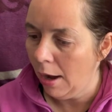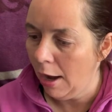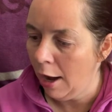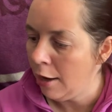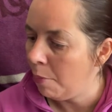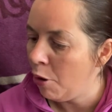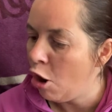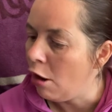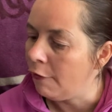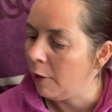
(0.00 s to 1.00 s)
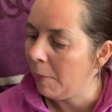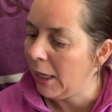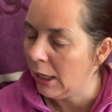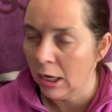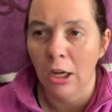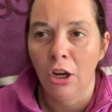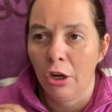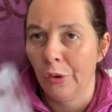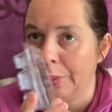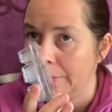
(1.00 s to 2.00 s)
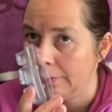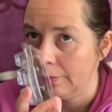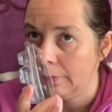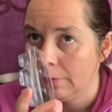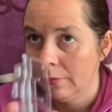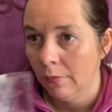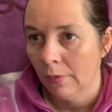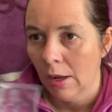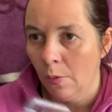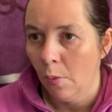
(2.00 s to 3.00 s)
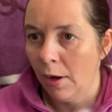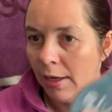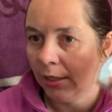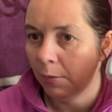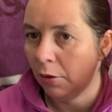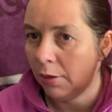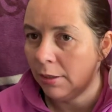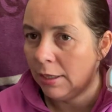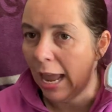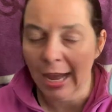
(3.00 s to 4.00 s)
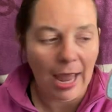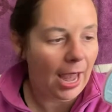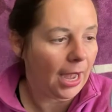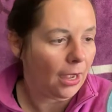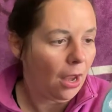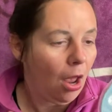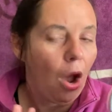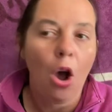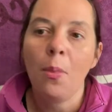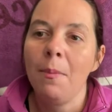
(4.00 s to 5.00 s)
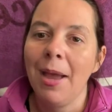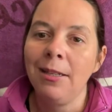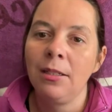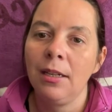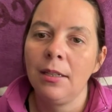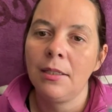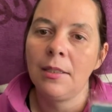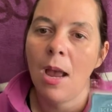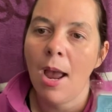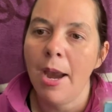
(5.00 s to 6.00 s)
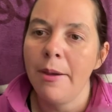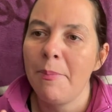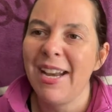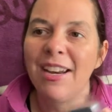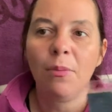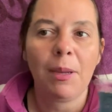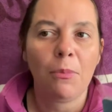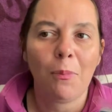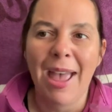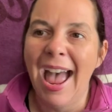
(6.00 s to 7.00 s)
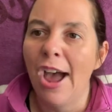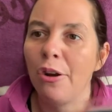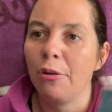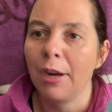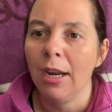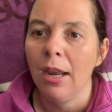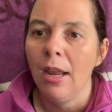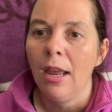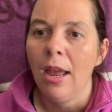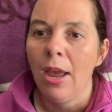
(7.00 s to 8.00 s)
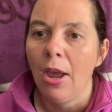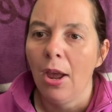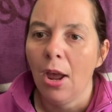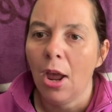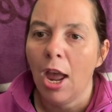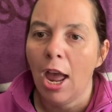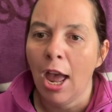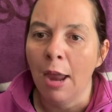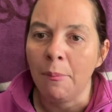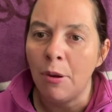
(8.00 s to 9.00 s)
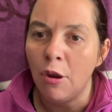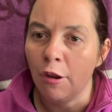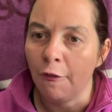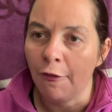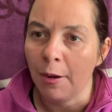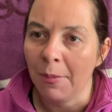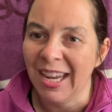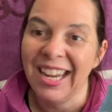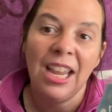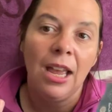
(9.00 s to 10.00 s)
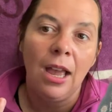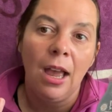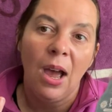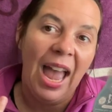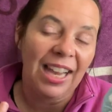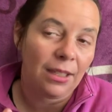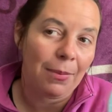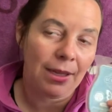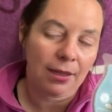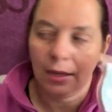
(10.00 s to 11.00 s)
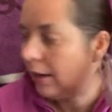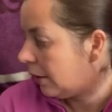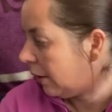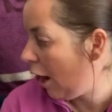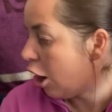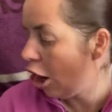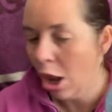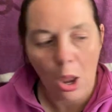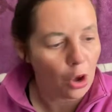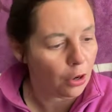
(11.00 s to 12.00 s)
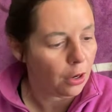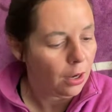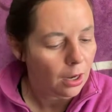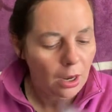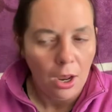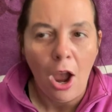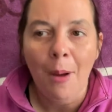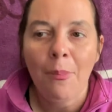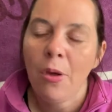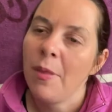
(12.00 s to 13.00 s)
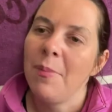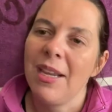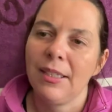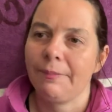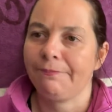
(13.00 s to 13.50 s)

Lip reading: and a perfumey cologne when I smell this. Again, on the masculine side, but a little bit more powdery and perfumey as a masculine cologne. I'm not the biggest